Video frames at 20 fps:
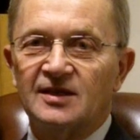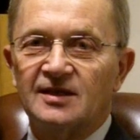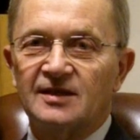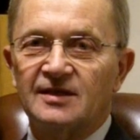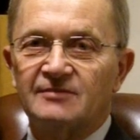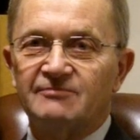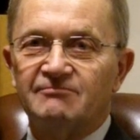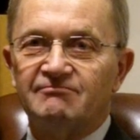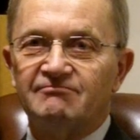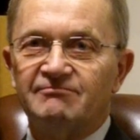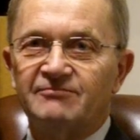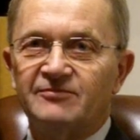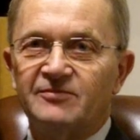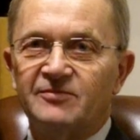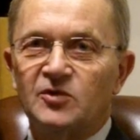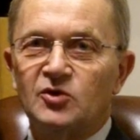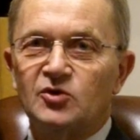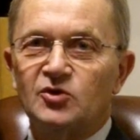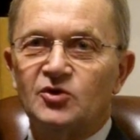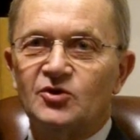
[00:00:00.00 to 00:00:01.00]
Um,
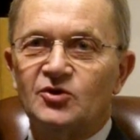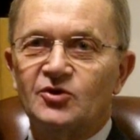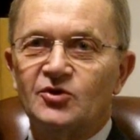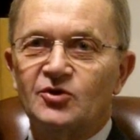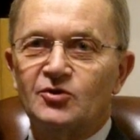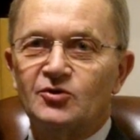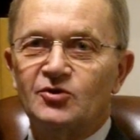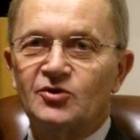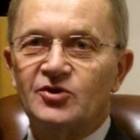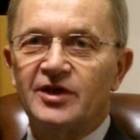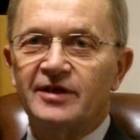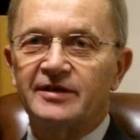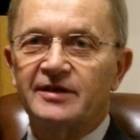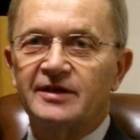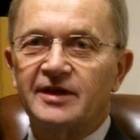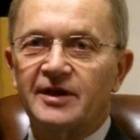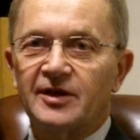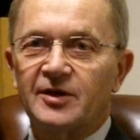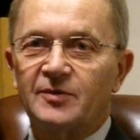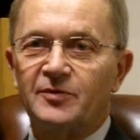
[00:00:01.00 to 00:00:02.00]
there's there's
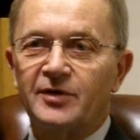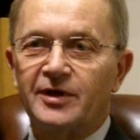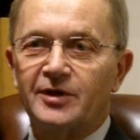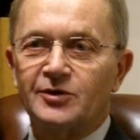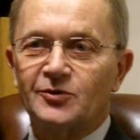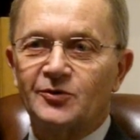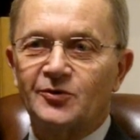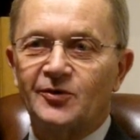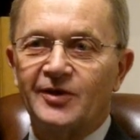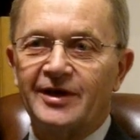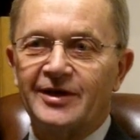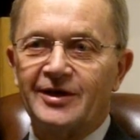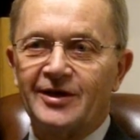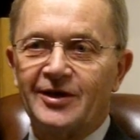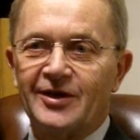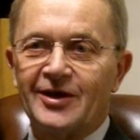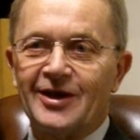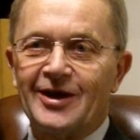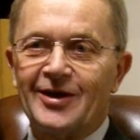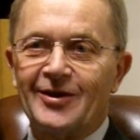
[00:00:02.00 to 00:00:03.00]
nothing that compares with
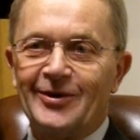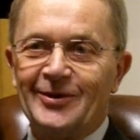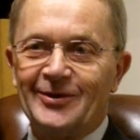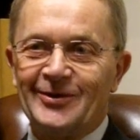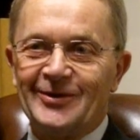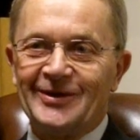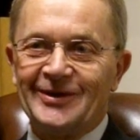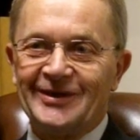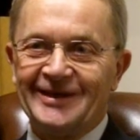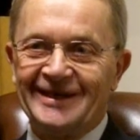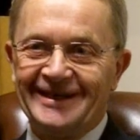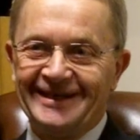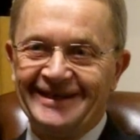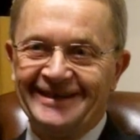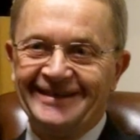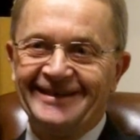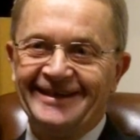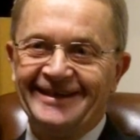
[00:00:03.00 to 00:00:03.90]
landing on a carrier at night.